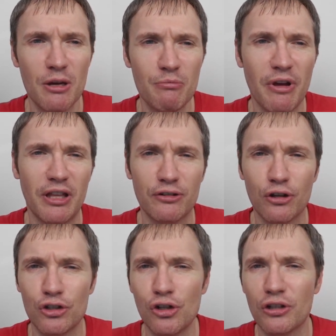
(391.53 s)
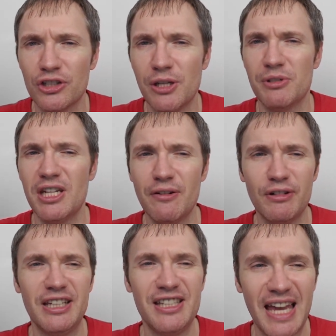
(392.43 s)
Maryland have got chocolate chips, so you never
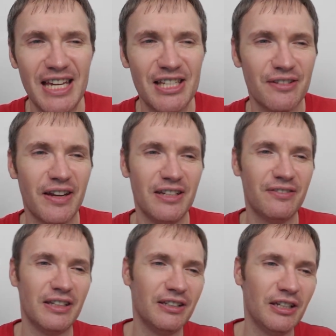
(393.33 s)
really taste of anything,